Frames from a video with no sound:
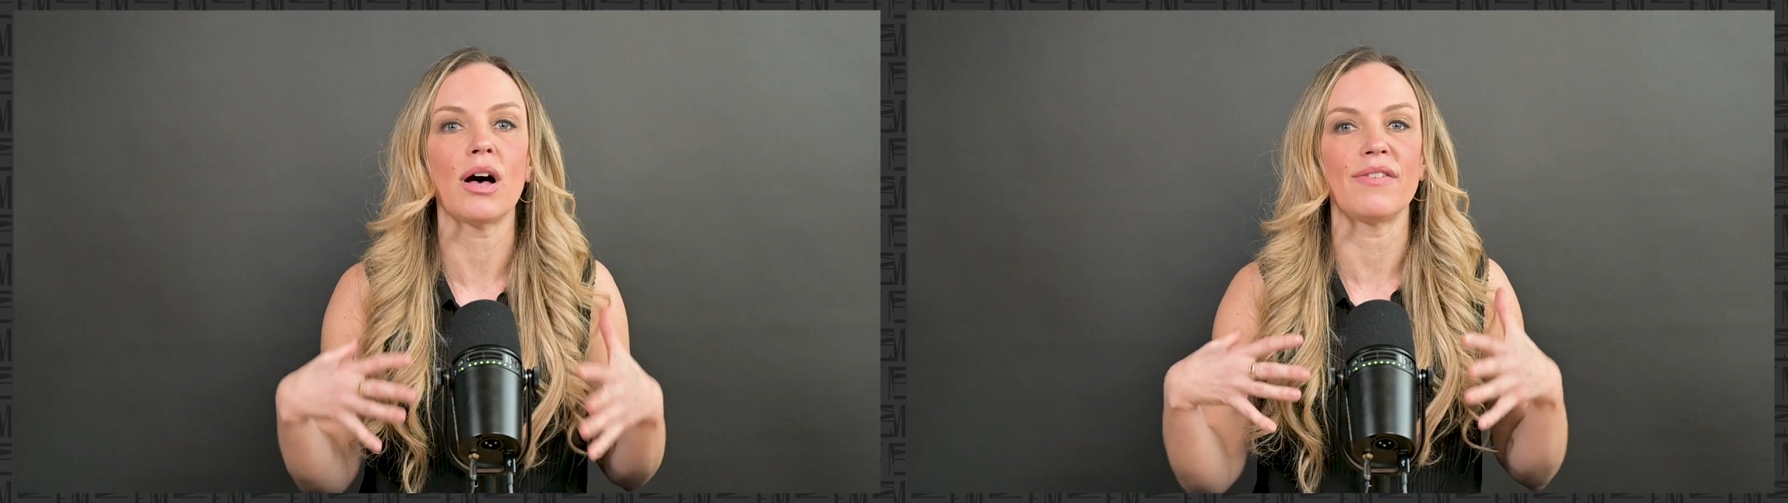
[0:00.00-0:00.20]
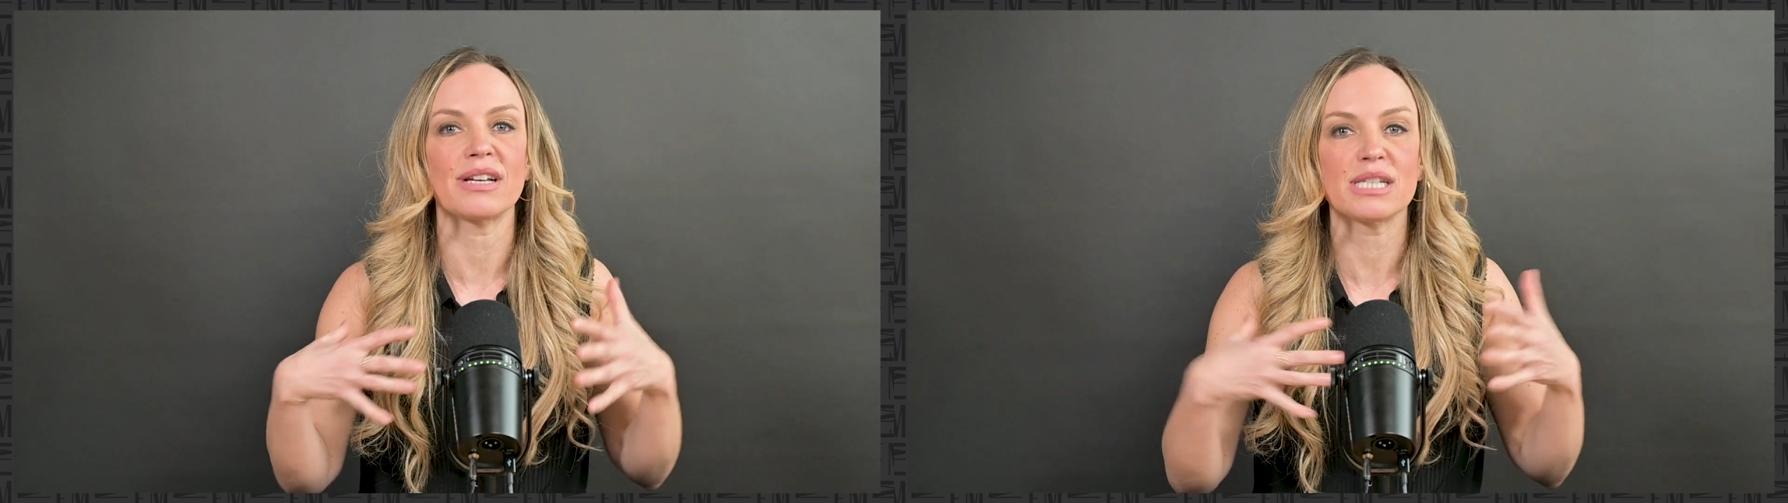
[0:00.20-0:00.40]

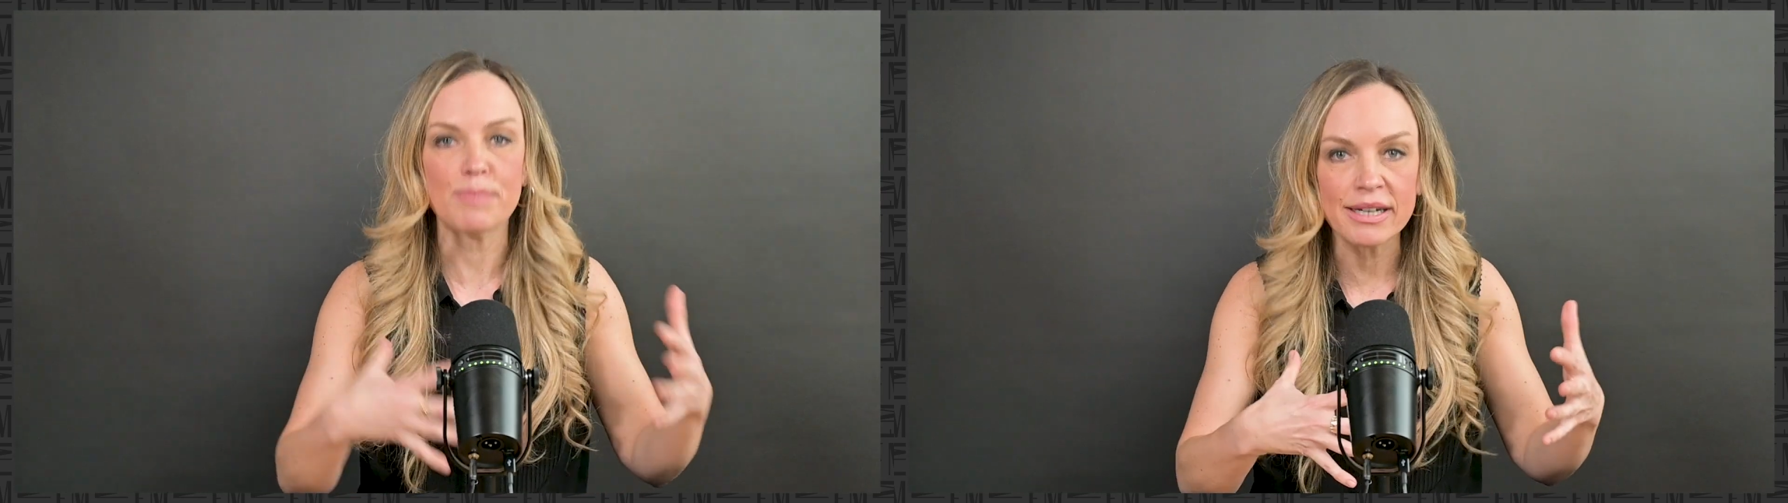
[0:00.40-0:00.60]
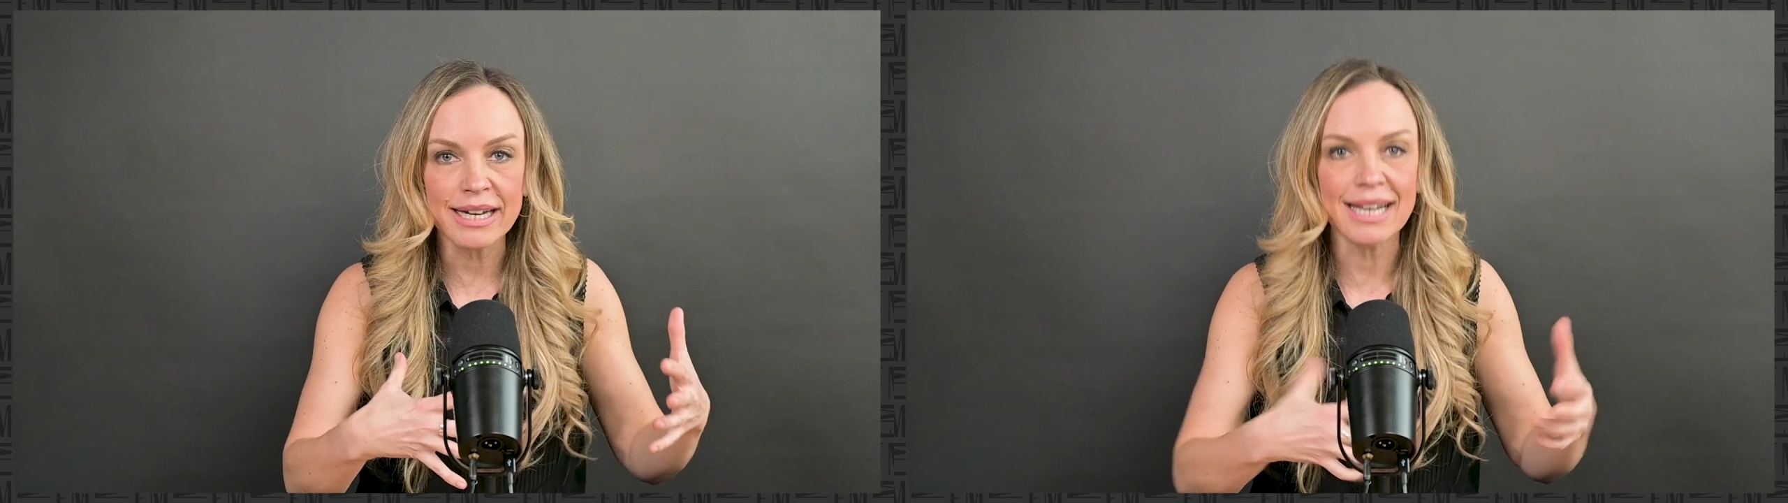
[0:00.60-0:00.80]
of
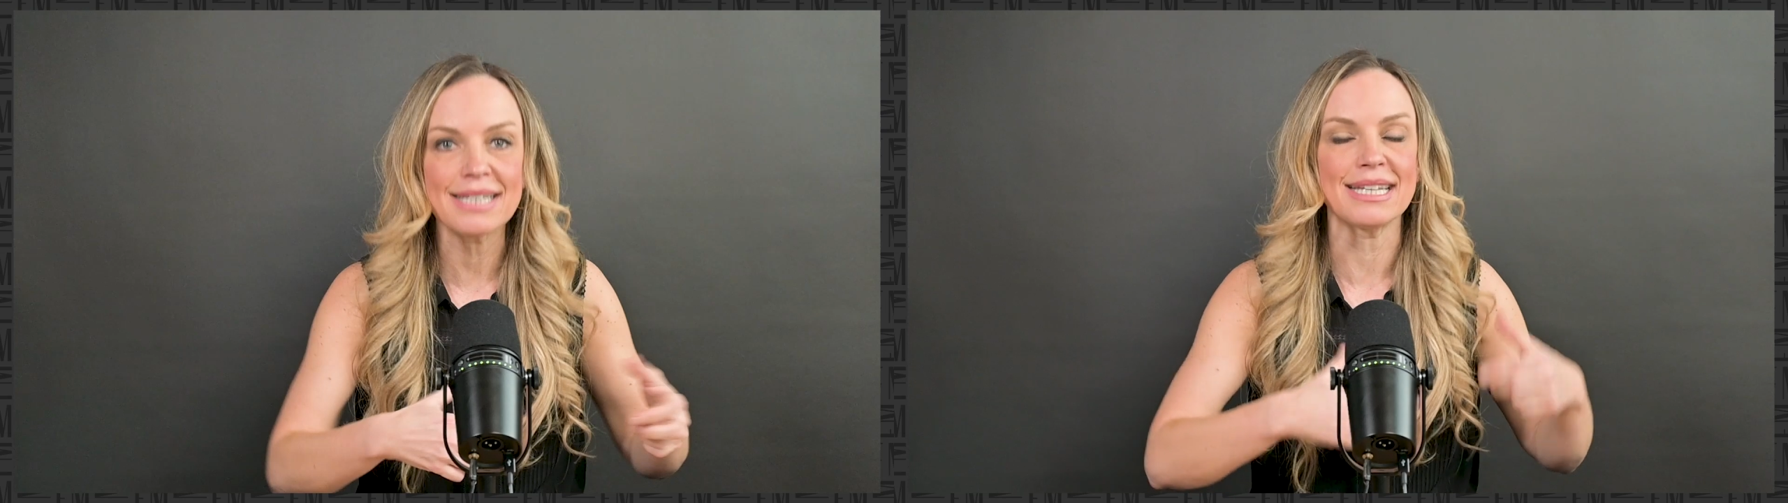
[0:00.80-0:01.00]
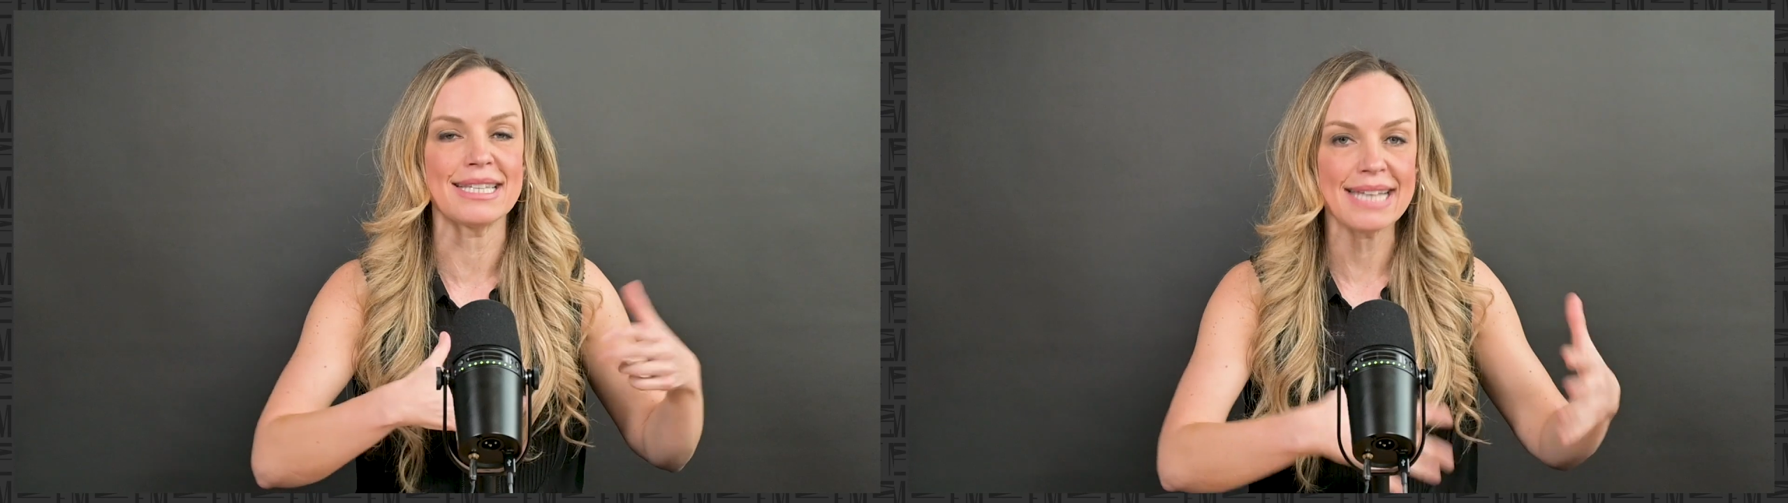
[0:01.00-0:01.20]

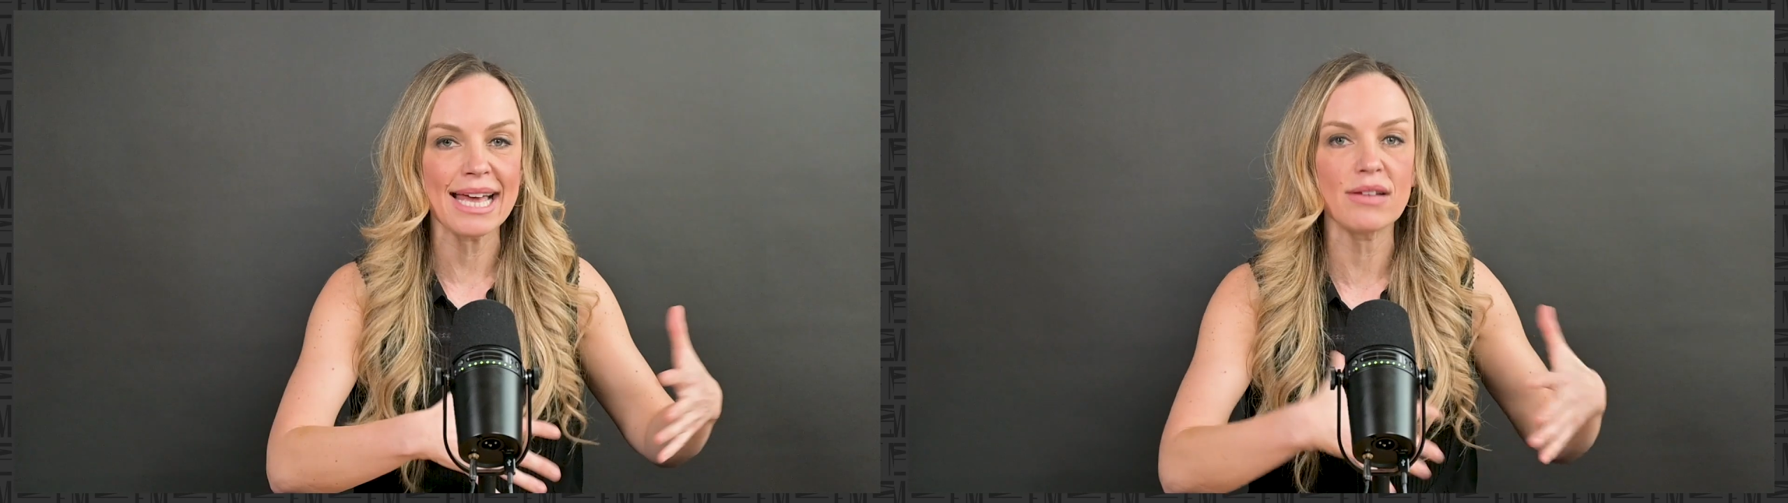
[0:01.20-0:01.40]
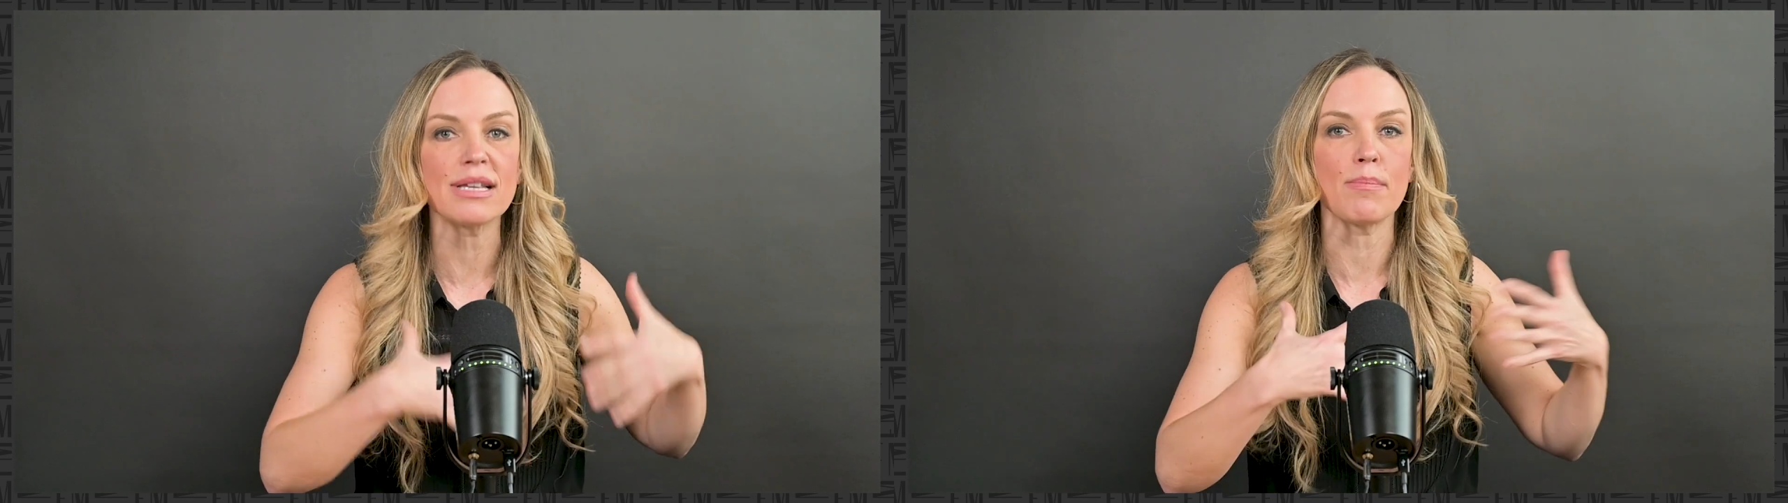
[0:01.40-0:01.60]
experience in
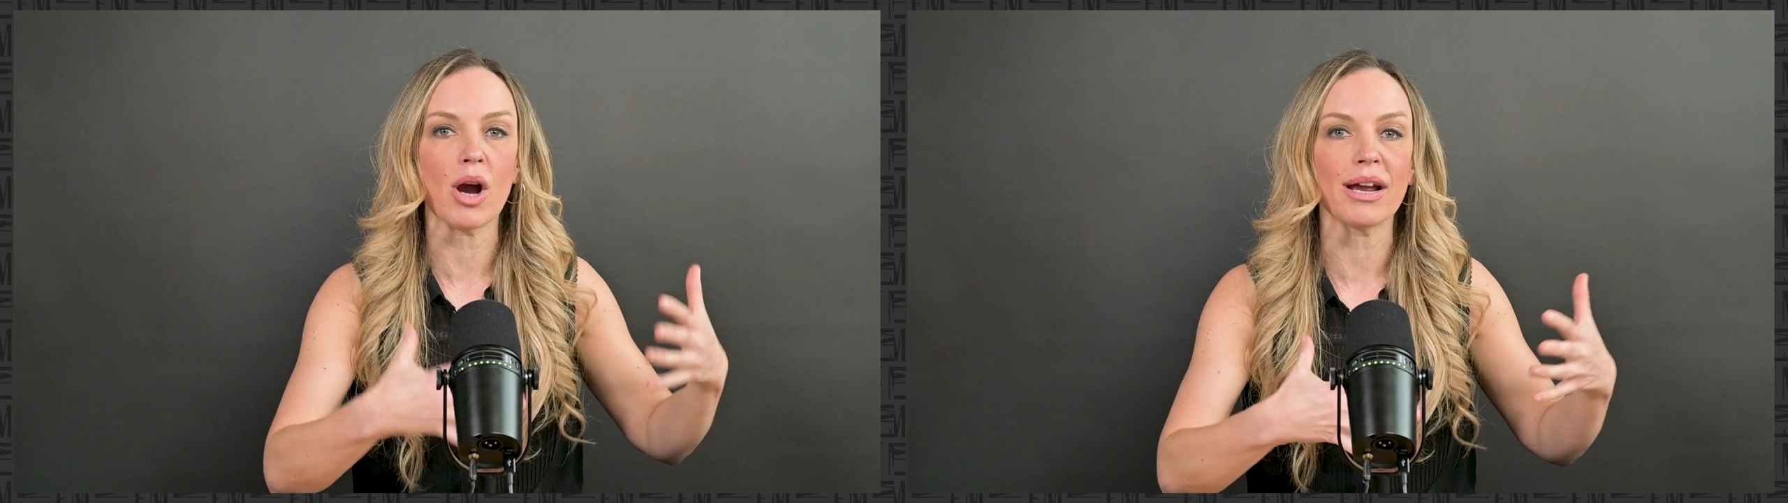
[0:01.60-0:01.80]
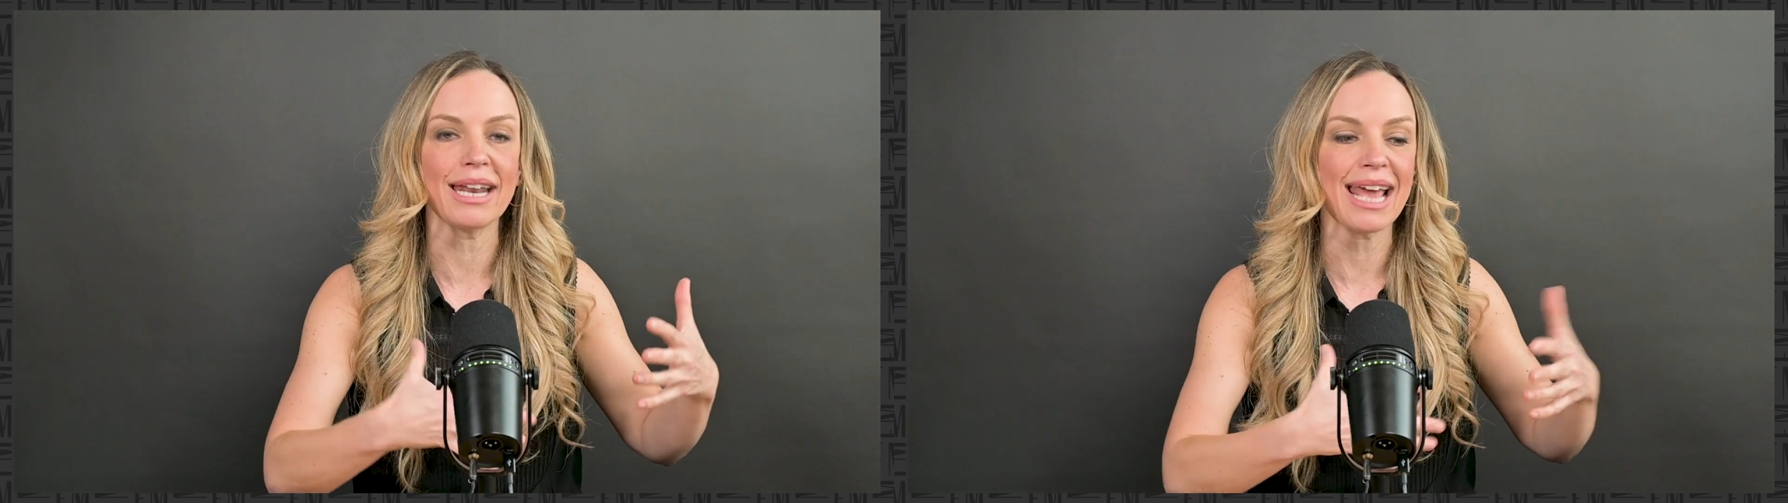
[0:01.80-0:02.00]
sales and
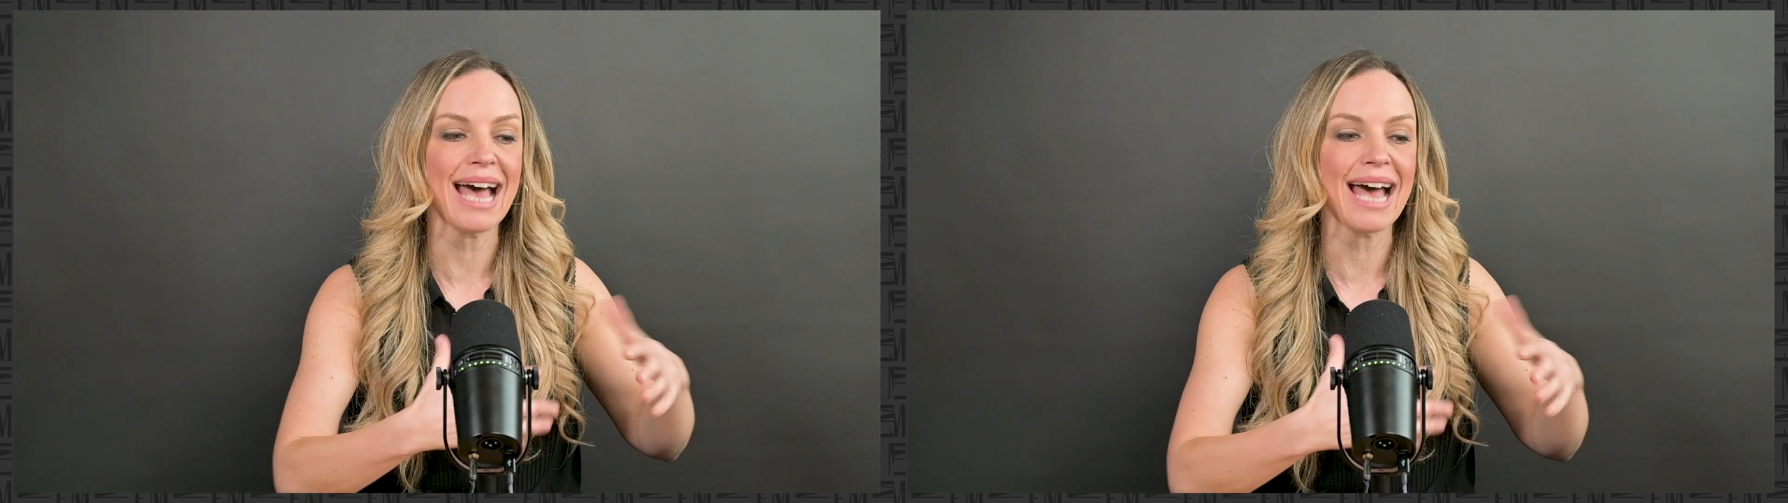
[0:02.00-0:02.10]
marketing,